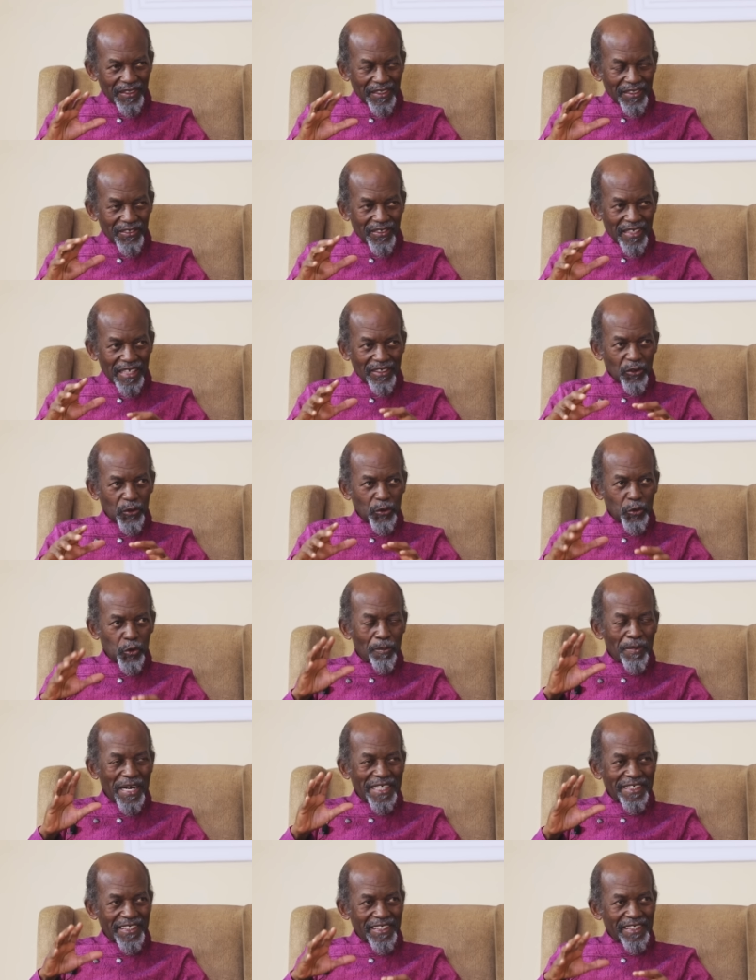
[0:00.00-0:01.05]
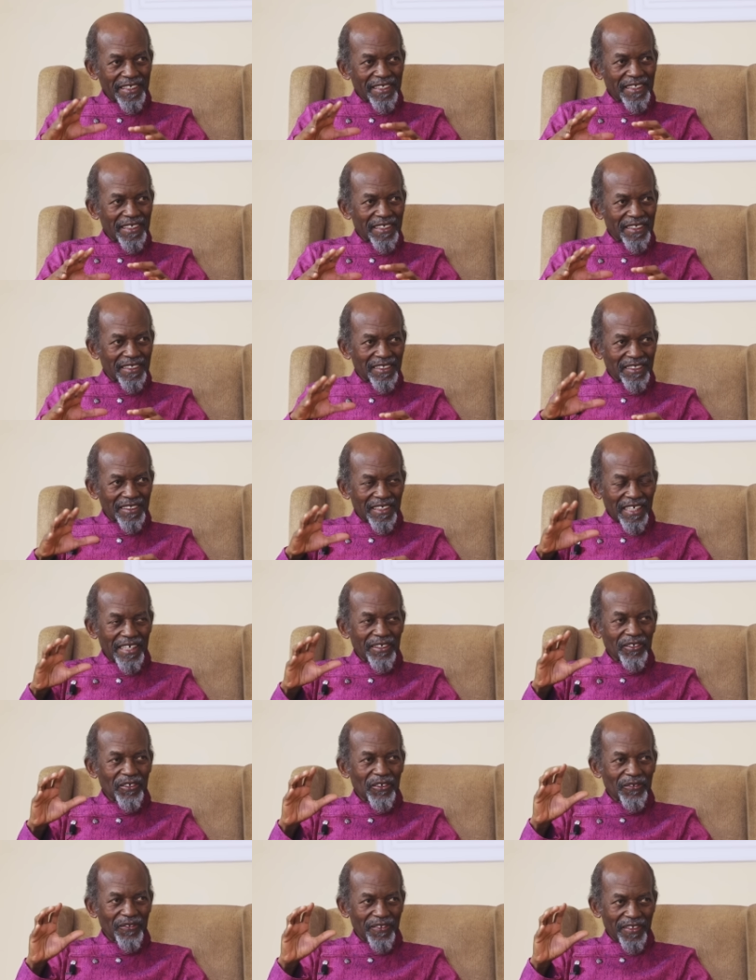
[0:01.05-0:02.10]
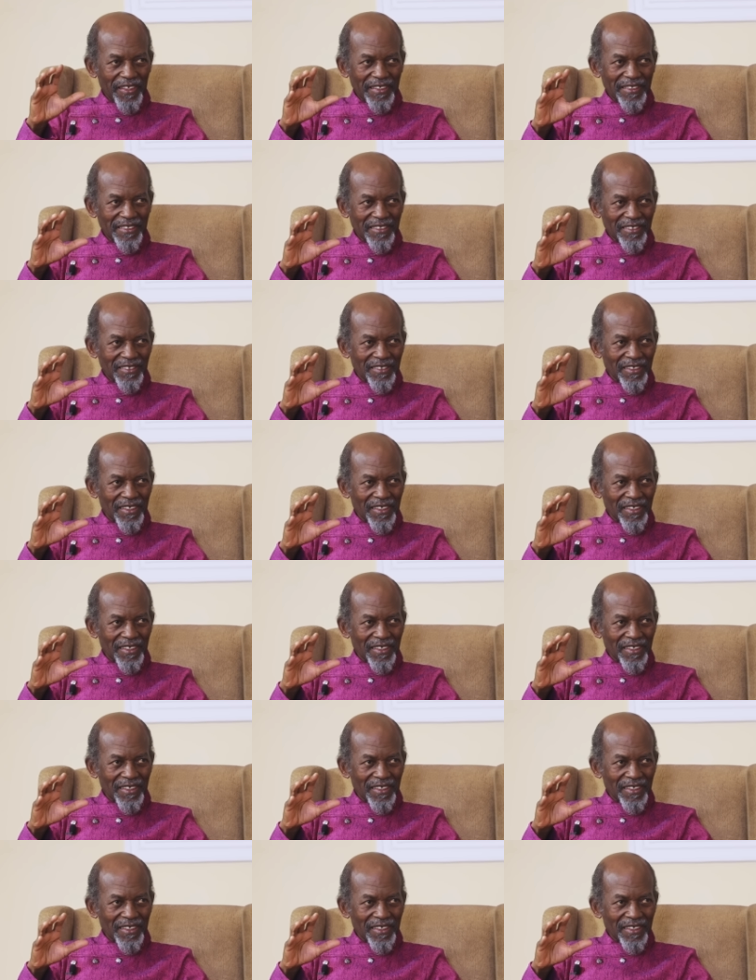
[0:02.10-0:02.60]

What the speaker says: It's an automatic kind of thing.